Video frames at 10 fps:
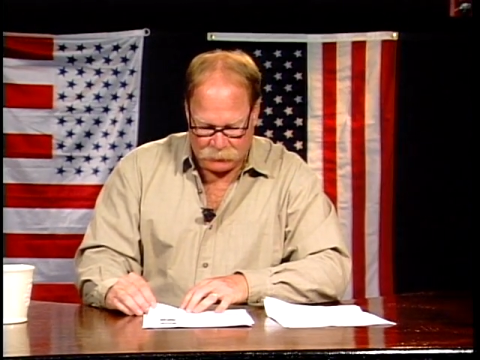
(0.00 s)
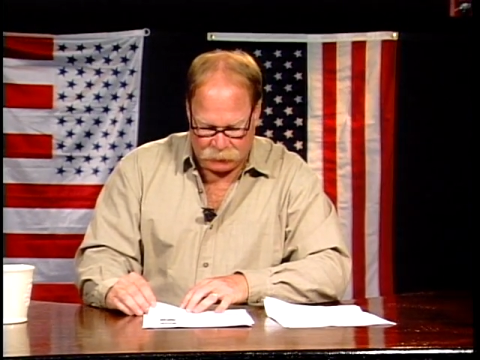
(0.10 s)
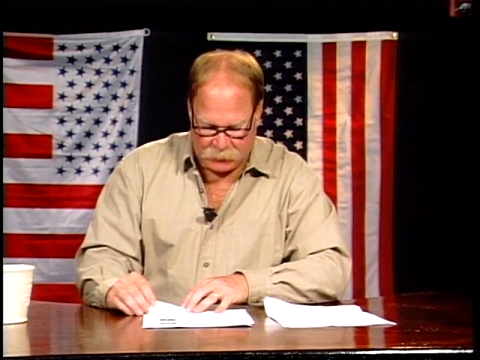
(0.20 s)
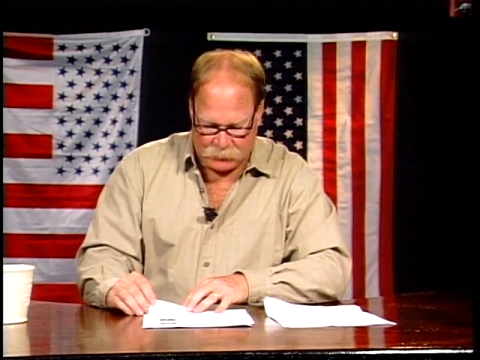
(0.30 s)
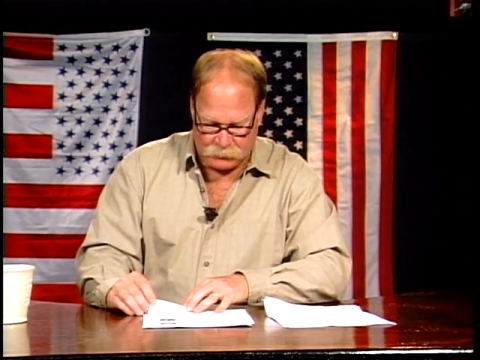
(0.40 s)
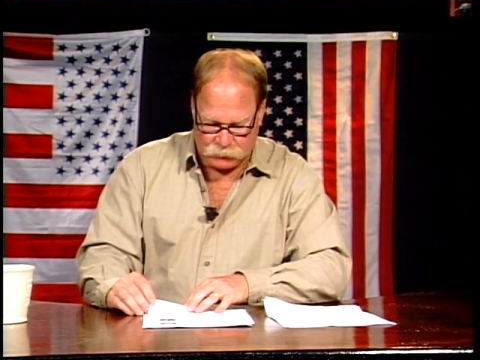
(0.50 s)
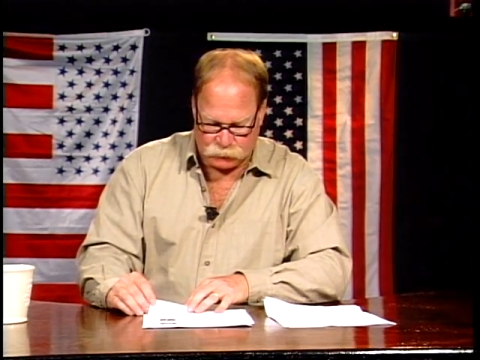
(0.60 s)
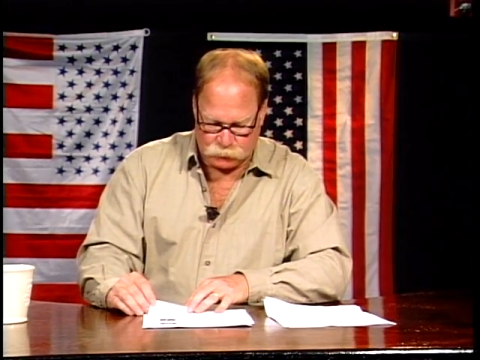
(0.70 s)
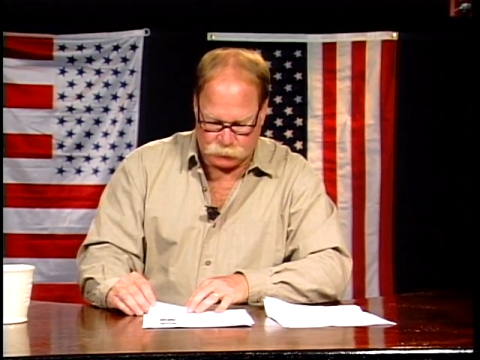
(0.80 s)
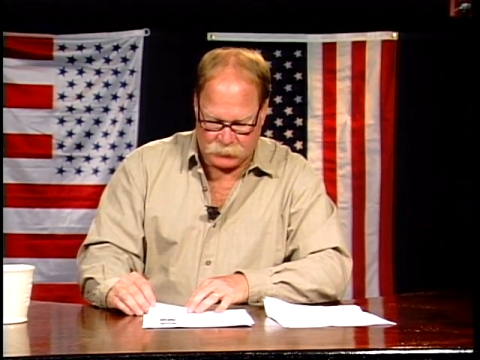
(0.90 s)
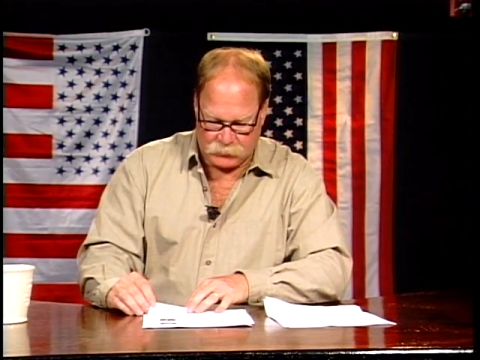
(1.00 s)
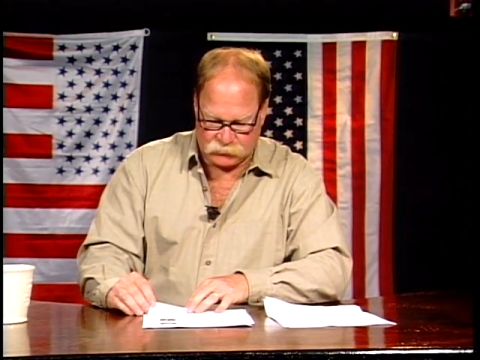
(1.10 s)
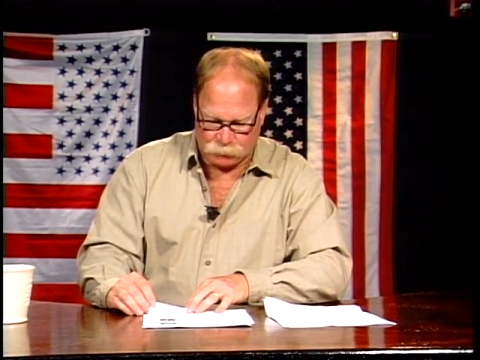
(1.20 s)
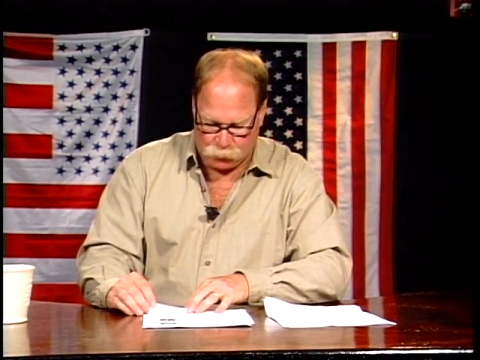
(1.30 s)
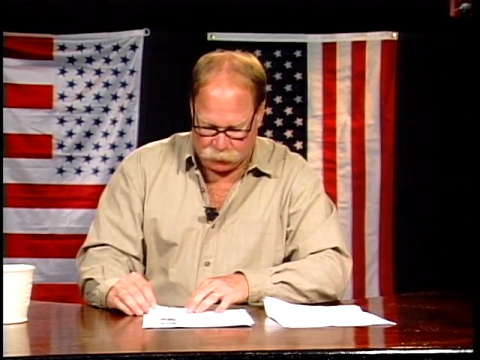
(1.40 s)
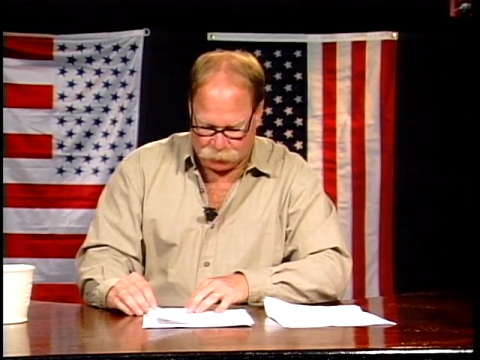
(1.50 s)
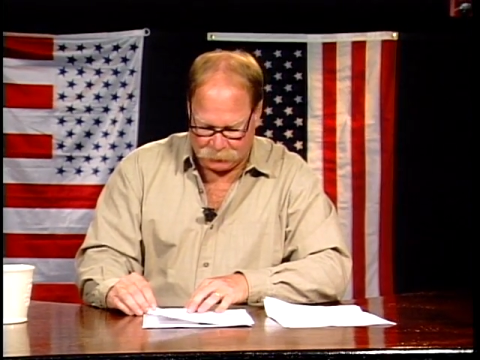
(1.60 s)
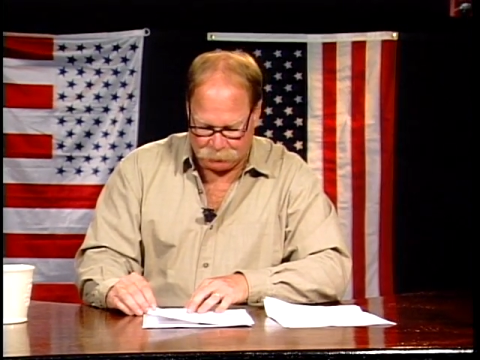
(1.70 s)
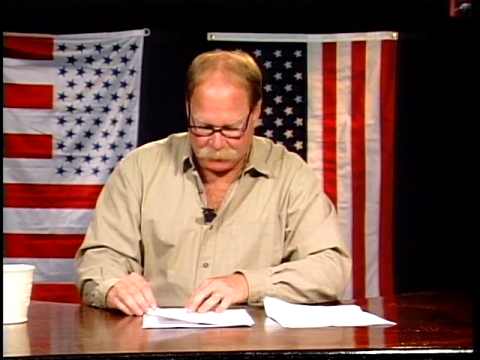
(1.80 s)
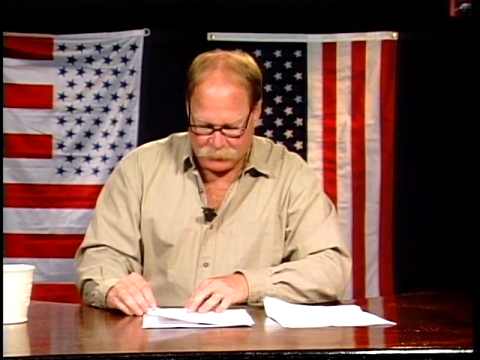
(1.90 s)
than to a small
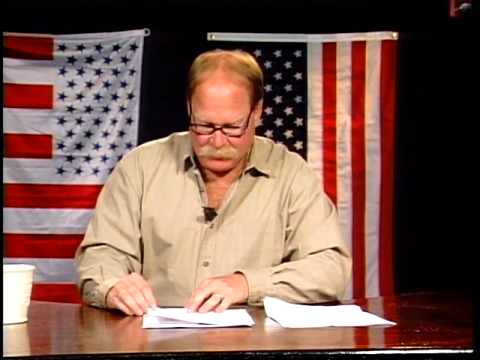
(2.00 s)
one.